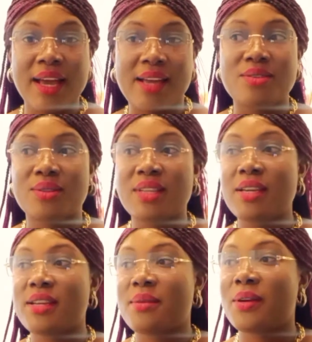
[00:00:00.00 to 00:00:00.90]
and you're
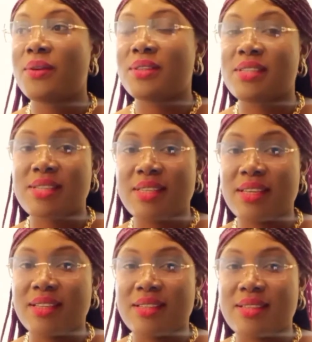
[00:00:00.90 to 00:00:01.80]
thinking about all these
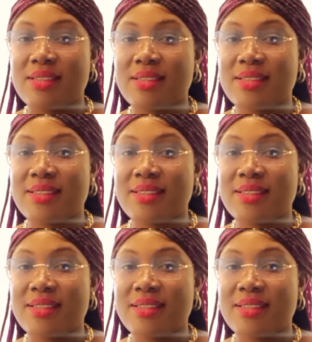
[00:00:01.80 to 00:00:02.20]
things